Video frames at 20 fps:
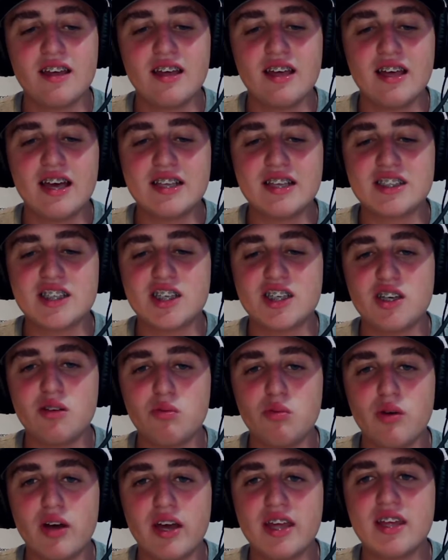That's a good
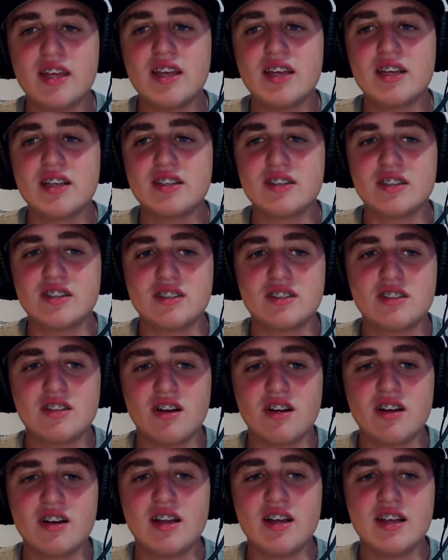way to
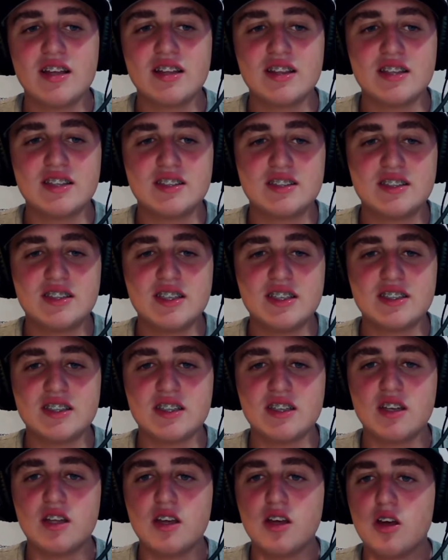start the
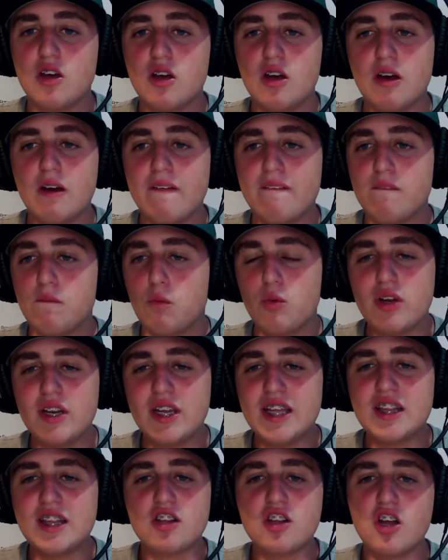season. We
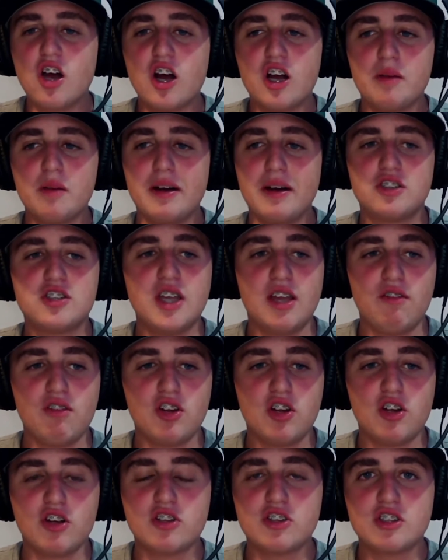need to talk about Jalen
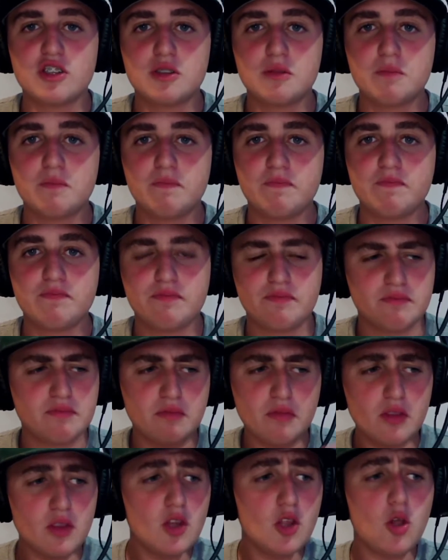Hurts.
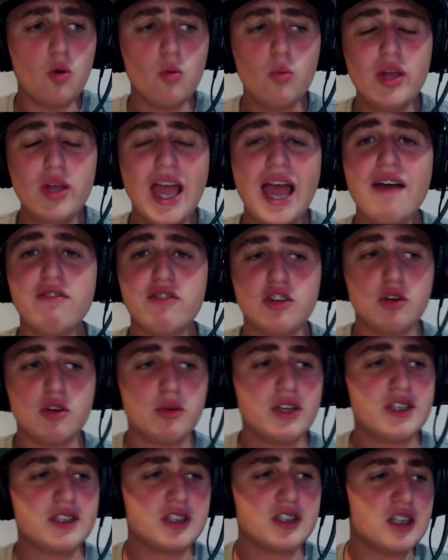We have to.
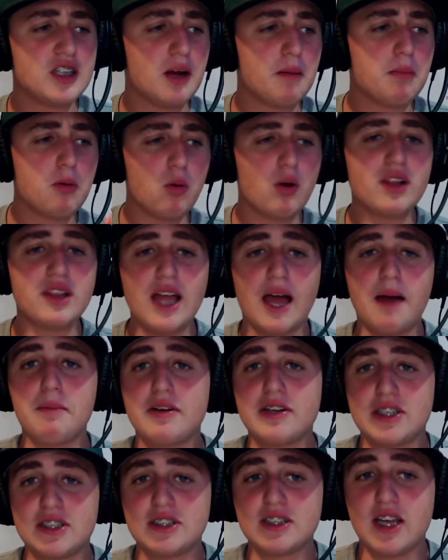He's the number one topic
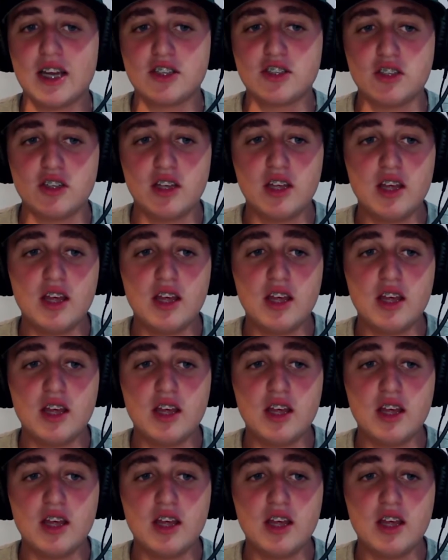of discussion.